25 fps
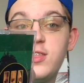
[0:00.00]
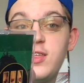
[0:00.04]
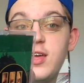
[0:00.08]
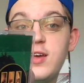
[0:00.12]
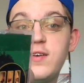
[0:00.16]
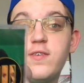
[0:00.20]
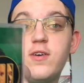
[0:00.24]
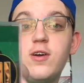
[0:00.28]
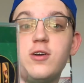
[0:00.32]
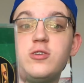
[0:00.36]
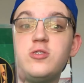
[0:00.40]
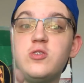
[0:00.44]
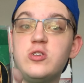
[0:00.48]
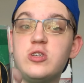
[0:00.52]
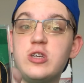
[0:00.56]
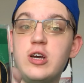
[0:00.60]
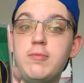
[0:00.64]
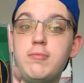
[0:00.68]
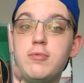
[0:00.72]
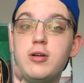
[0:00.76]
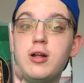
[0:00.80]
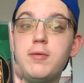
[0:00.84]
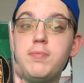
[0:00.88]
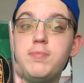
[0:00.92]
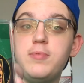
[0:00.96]
anniversary is
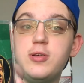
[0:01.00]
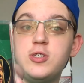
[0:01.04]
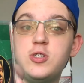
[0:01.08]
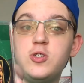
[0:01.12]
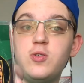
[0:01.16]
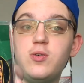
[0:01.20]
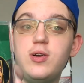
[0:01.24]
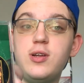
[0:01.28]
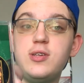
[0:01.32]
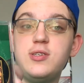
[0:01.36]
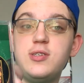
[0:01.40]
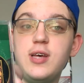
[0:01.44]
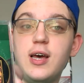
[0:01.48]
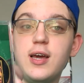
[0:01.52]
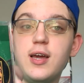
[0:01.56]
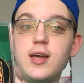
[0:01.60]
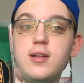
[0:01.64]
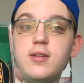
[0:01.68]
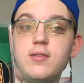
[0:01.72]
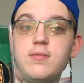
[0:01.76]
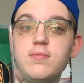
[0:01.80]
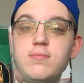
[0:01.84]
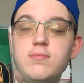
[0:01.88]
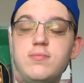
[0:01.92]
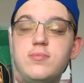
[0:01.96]
coming up this 22nd,
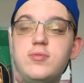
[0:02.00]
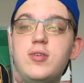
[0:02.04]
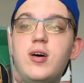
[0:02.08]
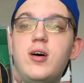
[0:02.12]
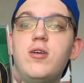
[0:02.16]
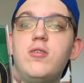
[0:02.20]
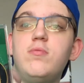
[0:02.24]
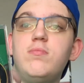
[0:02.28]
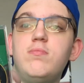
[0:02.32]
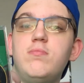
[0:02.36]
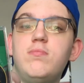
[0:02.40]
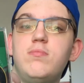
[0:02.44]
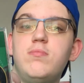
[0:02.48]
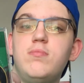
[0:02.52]
so